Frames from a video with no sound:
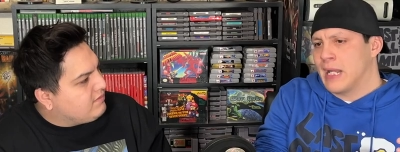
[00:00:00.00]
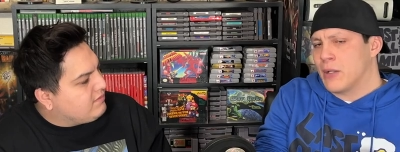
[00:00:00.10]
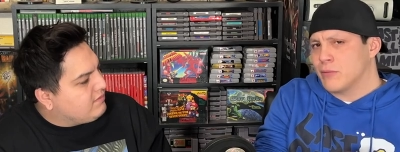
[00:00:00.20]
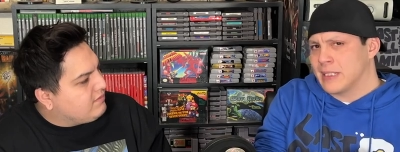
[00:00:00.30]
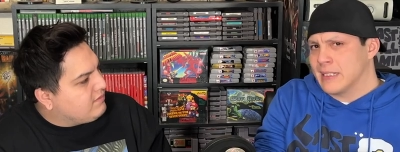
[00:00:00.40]

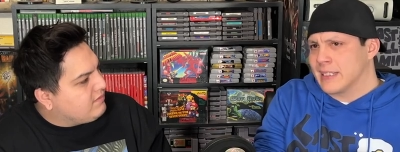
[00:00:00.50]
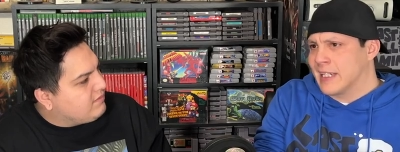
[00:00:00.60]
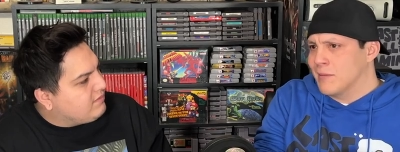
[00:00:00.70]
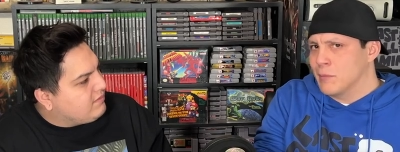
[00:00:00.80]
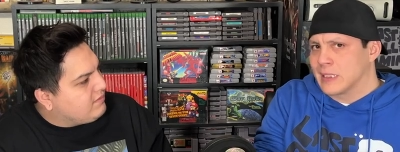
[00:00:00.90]
Speaker 1: I don't say it's a
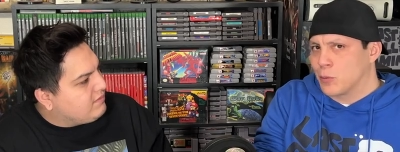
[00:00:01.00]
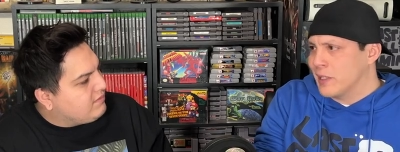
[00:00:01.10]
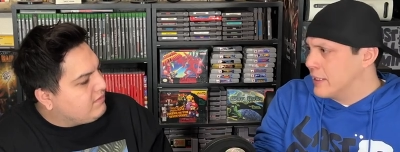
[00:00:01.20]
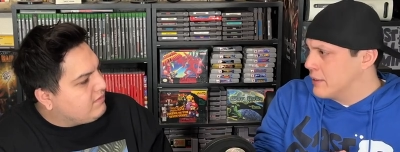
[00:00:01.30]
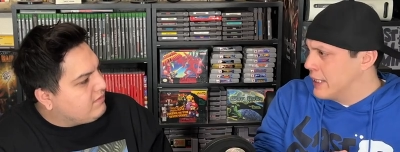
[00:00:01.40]
government. It's more
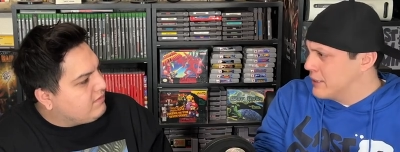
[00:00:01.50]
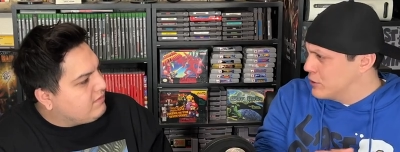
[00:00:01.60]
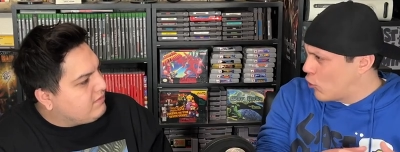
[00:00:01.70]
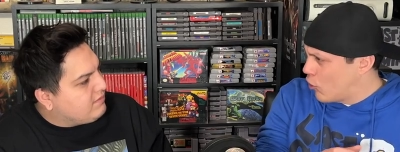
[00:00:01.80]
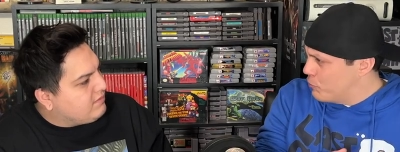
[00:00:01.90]
like like
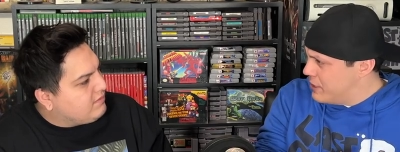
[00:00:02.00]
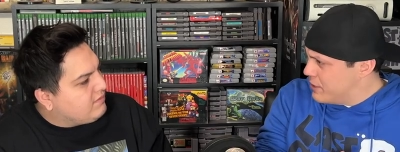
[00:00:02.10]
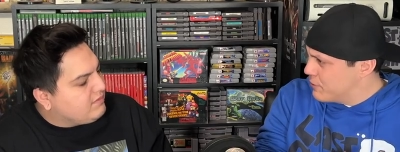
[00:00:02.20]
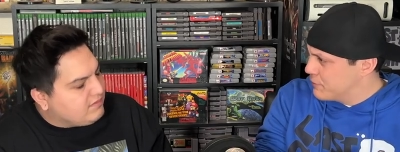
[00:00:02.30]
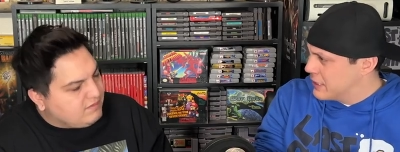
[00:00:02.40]
this
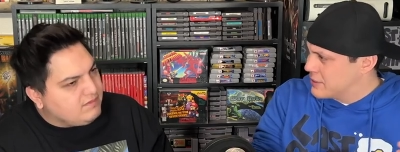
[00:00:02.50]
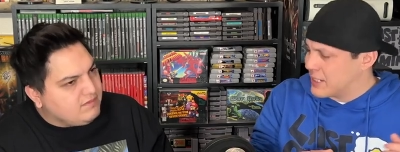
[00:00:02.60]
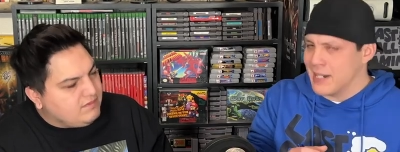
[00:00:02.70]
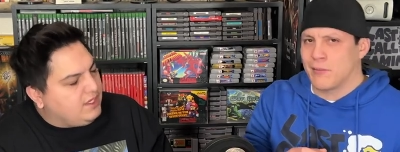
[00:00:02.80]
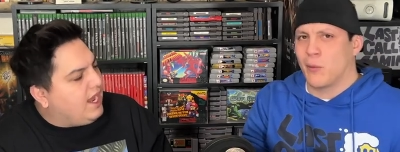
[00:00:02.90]
army or that's
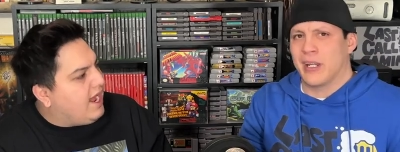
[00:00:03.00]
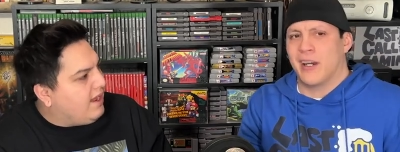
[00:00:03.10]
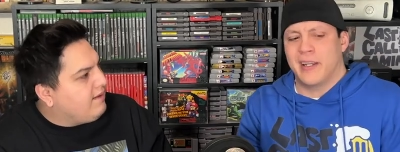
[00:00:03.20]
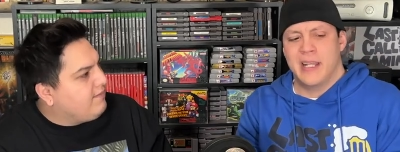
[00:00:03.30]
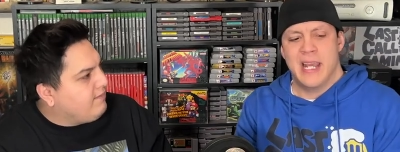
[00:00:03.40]
kind of going yeah.
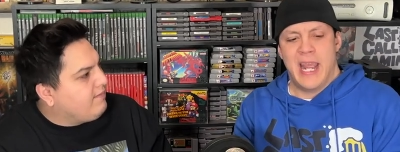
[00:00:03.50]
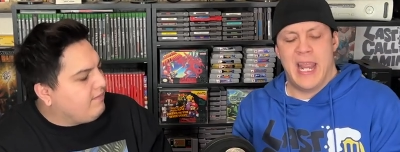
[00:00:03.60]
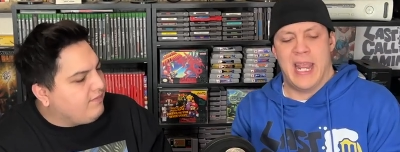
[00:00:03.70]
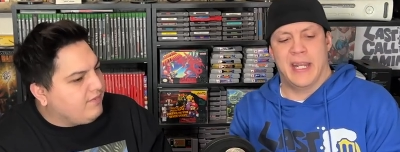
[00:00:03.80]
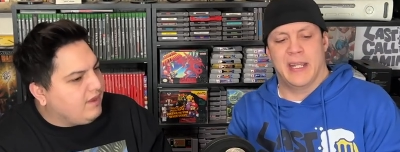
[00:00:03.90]
on.
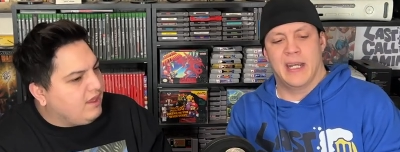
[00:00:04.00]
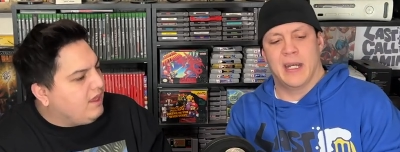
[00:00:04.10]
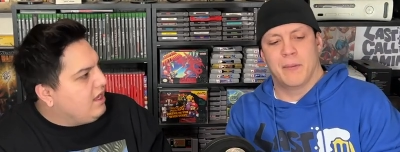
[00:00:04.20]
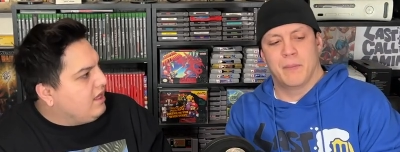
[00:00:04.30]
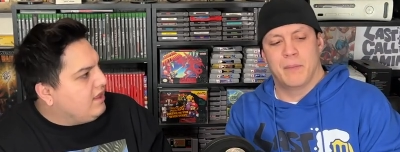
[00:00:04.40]
And
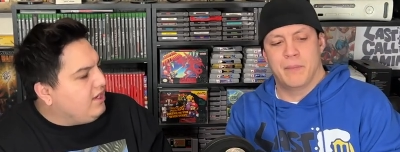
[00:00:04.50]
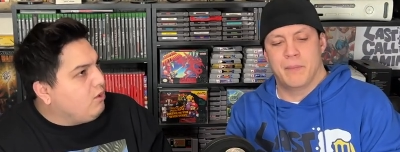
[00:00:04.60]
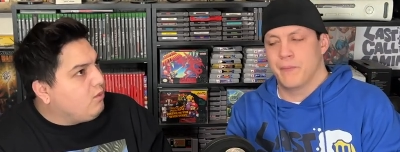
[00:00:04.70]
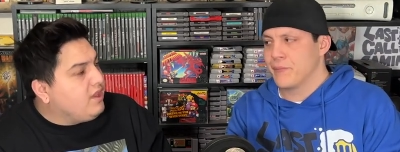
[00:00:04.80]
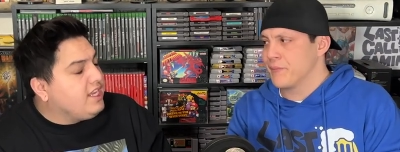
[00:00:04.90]
um, they
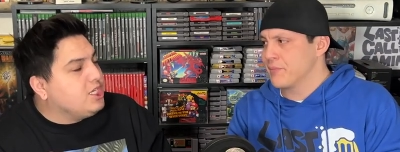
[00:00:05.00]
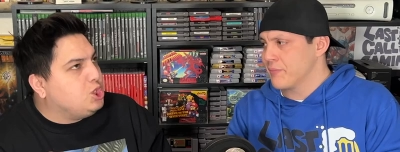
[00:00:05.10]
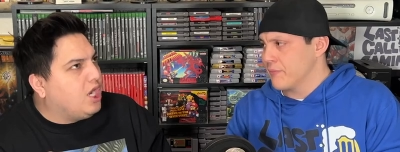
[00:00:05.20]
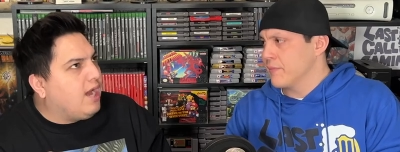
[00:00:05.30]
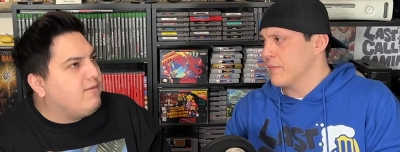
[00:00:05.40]
do a really good
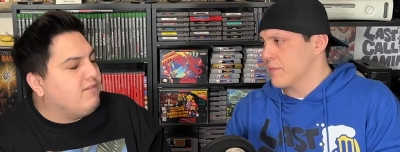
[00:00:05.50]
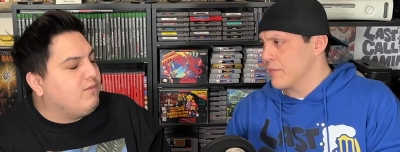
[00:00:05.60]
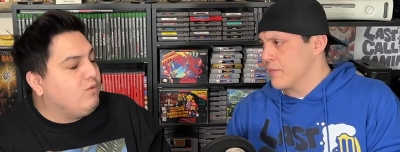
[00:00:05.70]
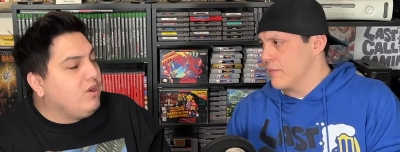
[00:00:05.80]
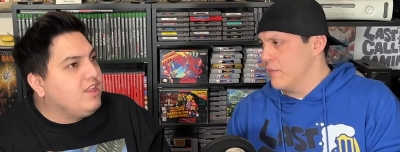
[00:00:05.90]
job
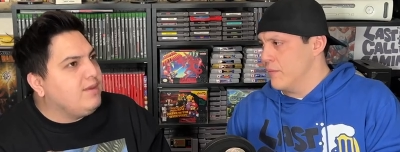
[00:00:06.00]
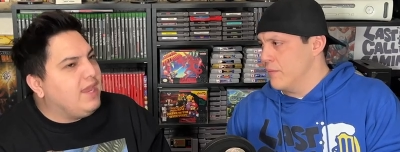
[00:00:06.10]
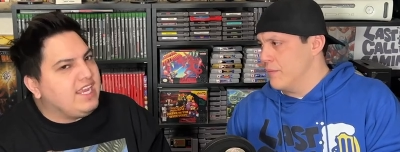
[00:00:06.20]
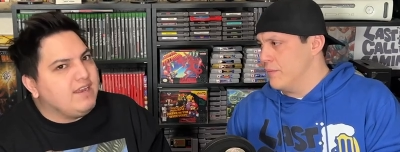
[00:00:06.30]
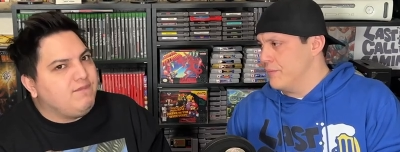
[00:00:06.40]
of
Speaker 2: really
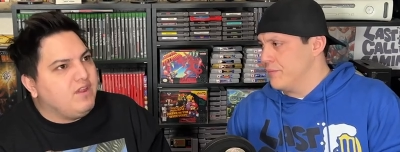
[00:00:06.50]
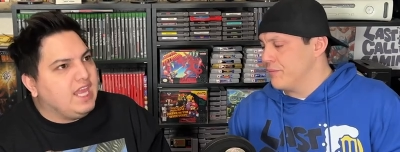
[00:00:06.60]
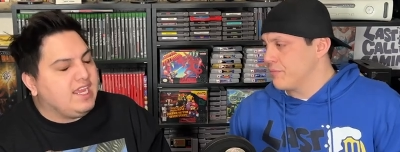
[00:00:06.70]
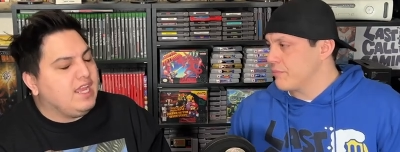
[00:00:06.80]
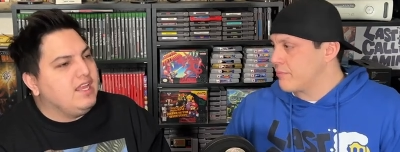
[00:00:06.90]
making it feel
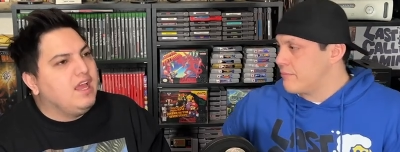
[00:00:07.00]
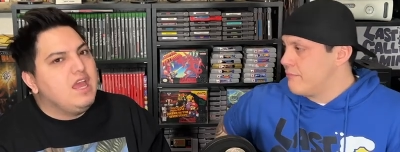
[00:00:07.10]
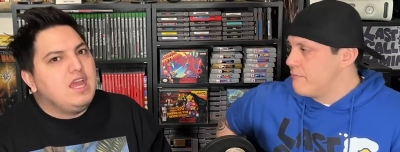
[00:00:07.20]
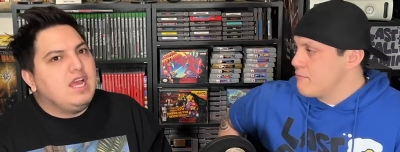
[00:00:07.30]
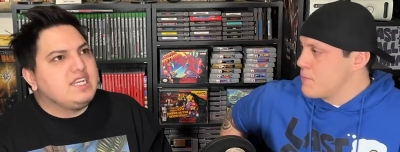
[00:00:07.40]
like
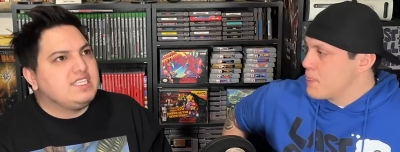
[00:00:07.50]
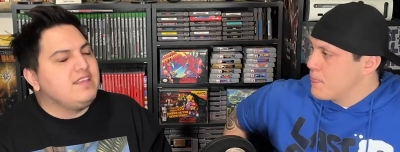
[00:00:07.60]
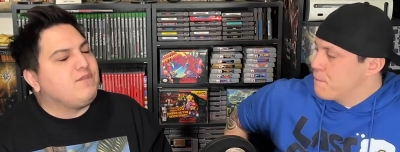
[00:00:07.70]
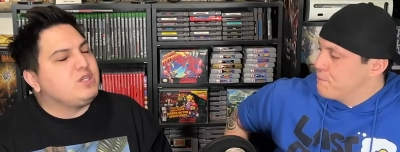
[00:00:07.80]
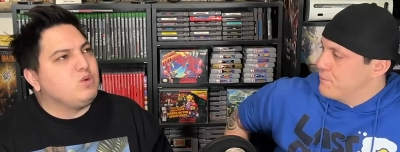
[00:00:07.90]
because
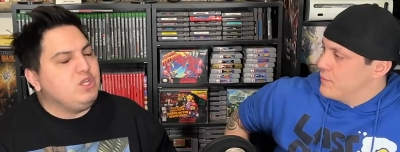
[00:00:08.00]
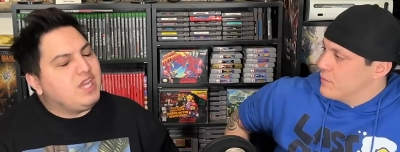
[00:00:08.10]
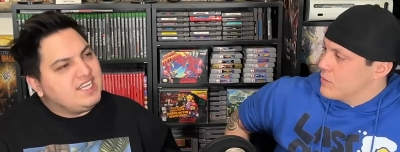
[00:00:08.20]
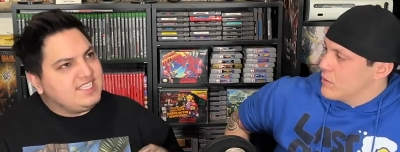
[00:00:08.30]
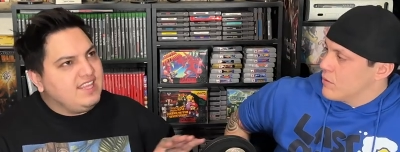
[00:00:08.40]
in the first one, you
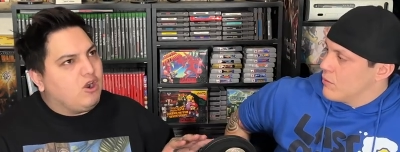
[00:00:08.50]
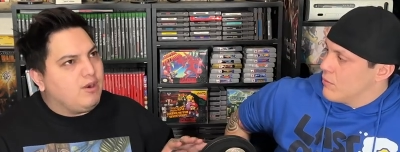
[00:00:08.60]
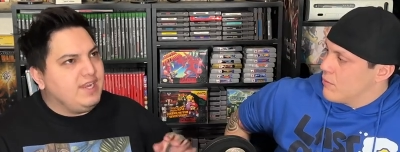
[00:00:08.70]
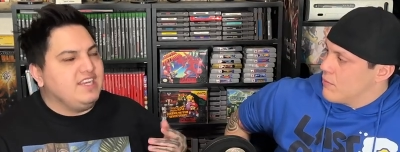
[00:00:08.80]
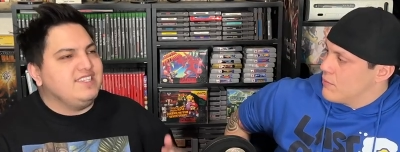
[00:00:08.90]
kind of see the
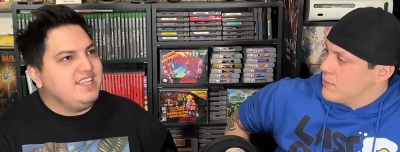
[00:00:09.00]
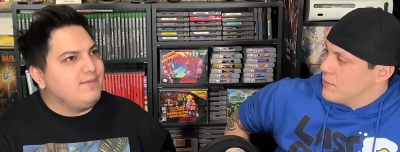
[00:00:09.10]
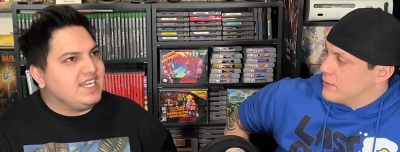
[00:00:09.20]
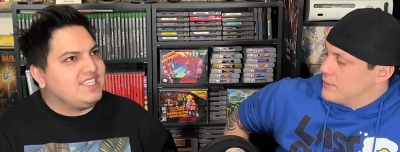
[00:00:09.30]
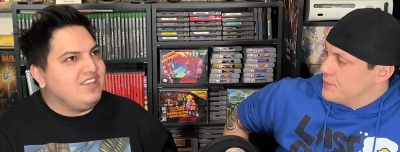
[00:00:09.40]
army and you see
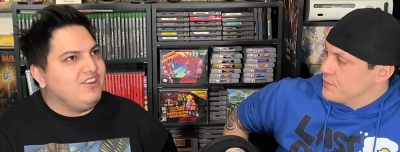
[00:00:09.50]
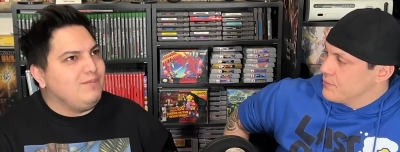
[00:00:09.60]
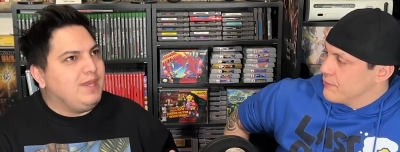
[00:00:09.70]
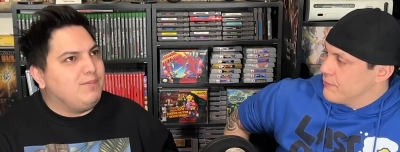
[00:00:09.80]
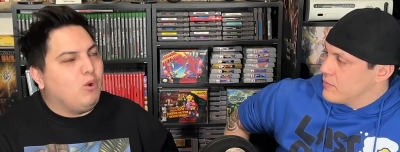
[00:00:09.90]
them
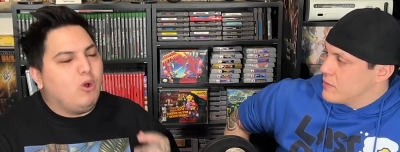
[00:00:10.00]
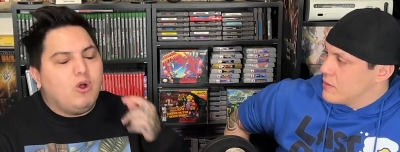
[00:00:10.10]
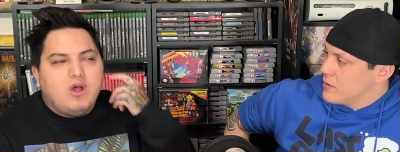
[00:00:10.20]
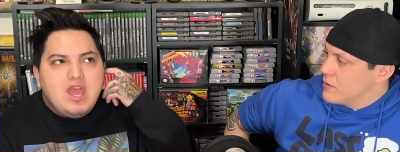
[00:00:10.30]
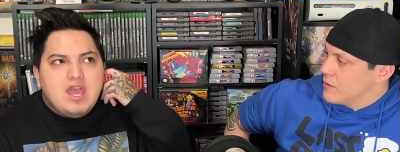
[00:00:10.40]
executing
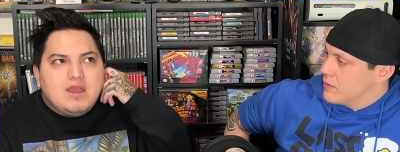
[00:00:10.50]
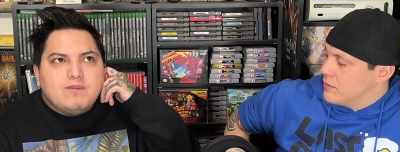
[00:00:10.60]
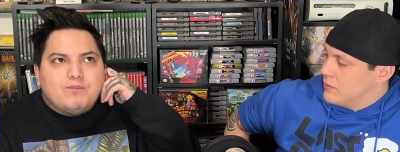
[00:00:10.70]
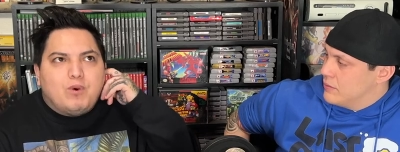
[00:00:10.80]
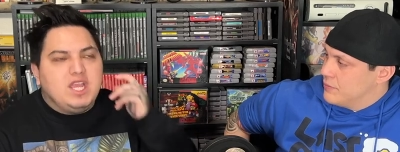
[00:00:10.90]
people,
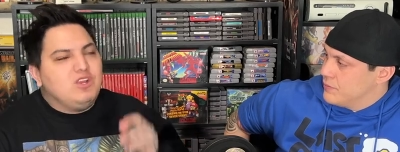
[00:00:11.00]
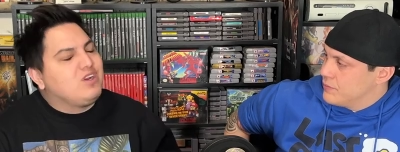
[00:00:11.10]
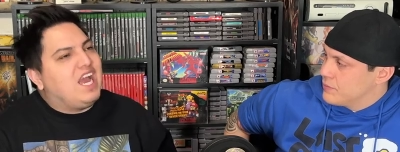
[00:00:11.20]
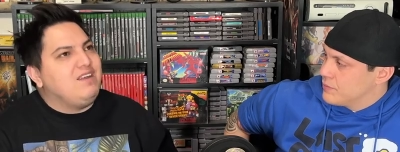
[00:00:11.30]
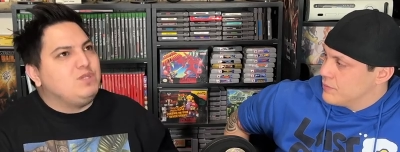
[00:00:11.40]
but you're kind of